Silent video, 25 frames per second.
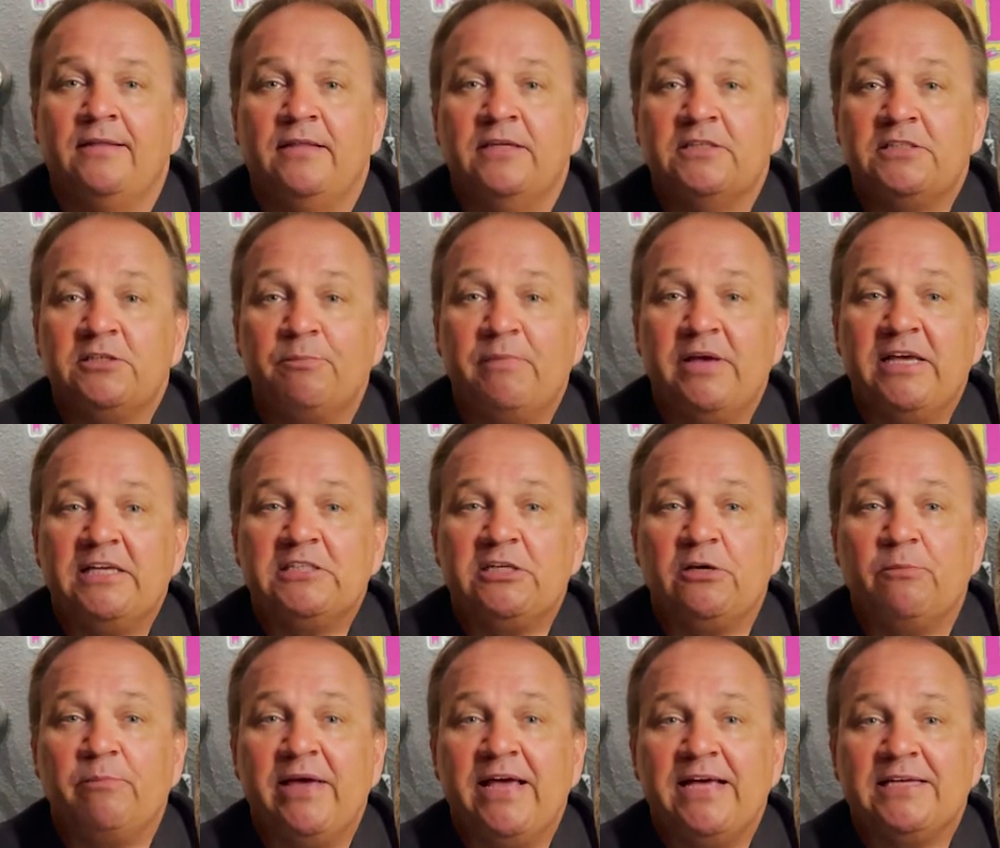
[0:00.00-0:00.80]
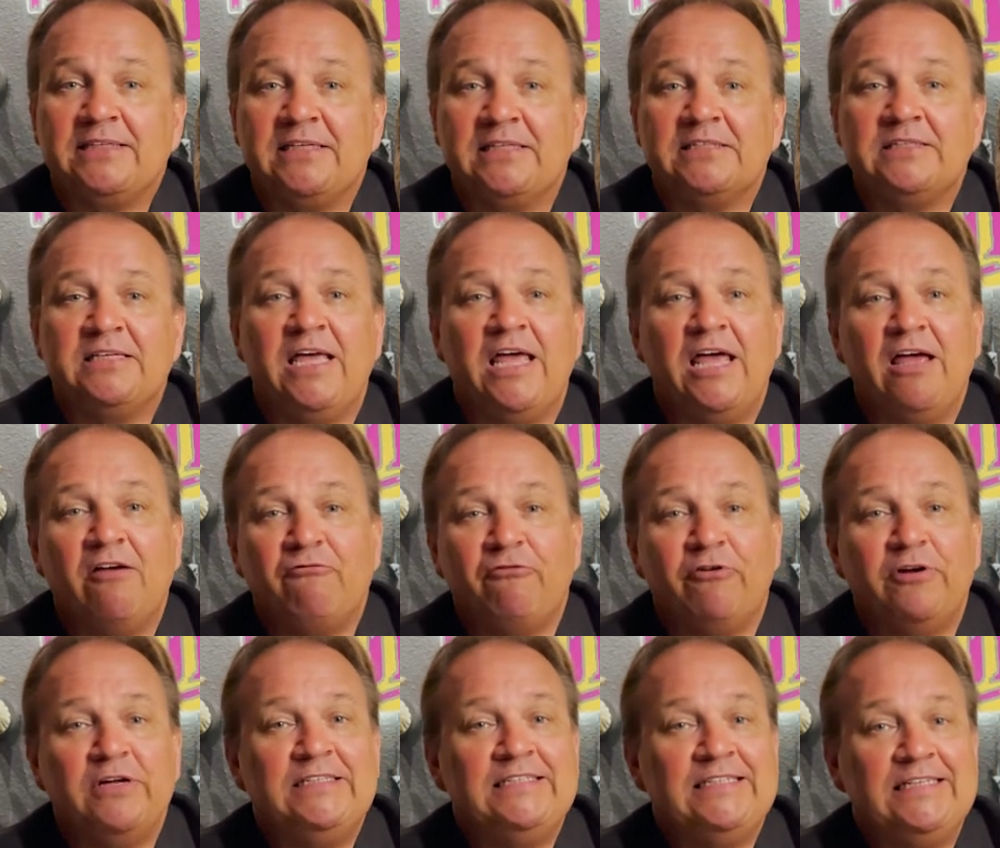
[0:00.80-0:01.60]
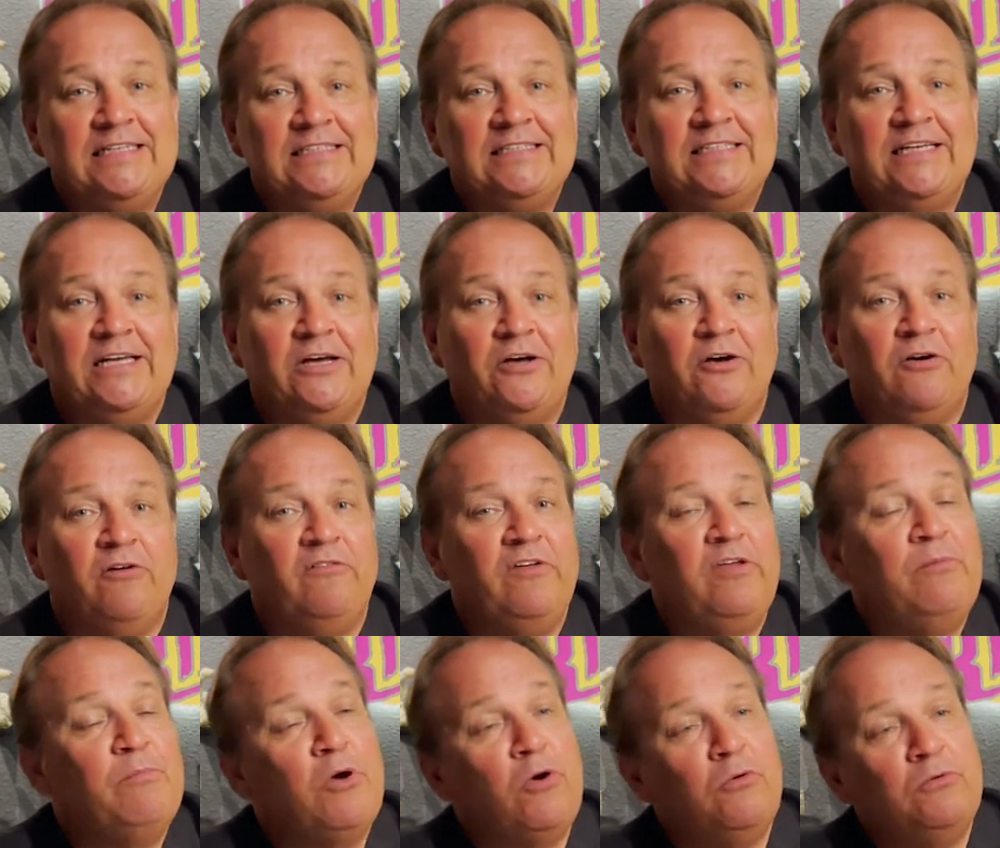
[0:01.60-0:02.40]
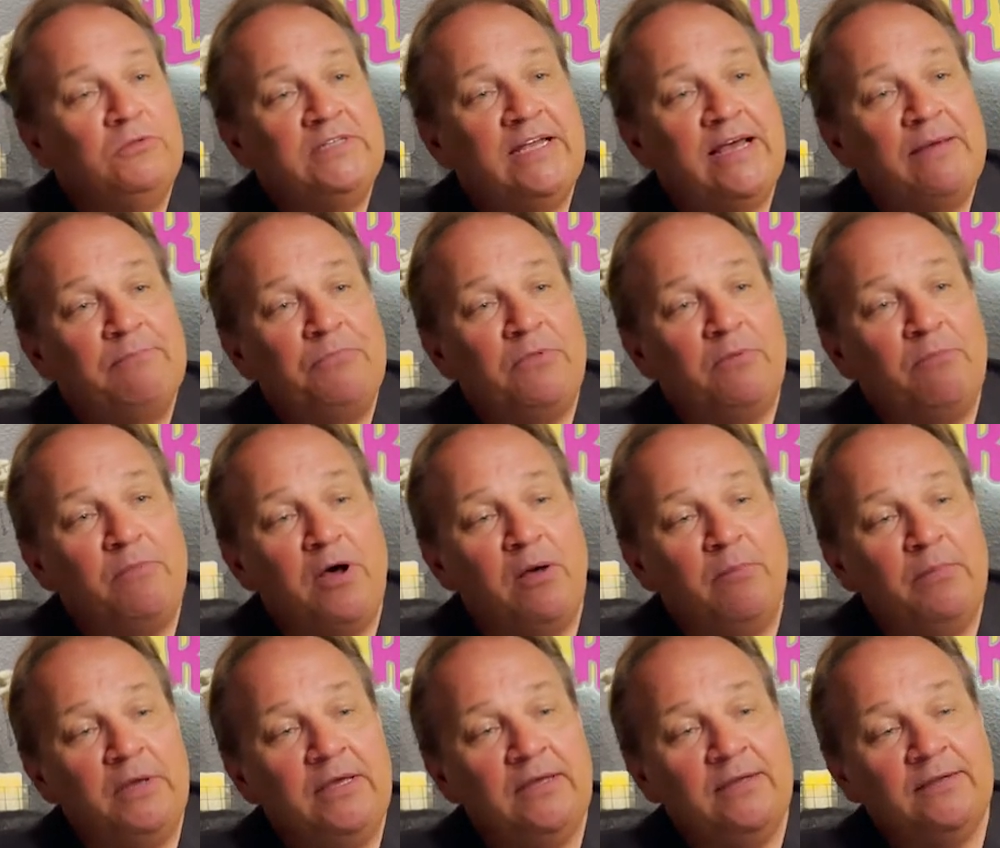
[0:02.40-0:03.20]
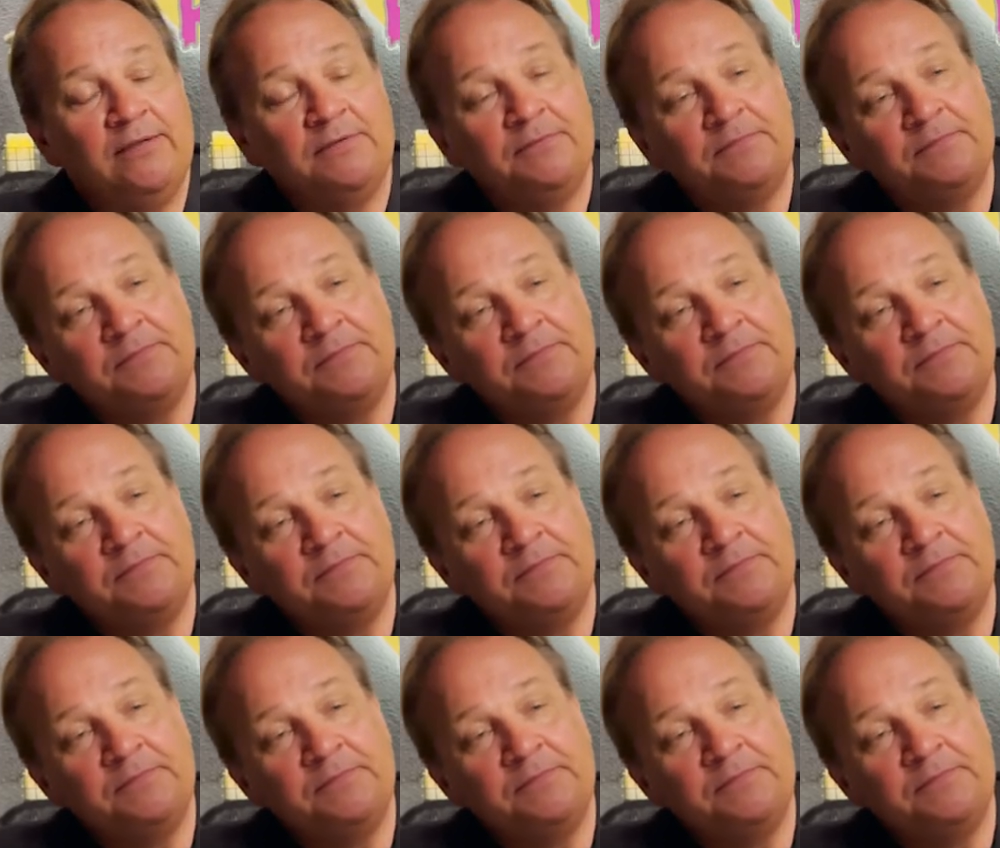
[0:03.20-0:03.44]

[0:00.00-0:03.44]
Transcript: This amazing mask has every detail of Imhotep the Mummy.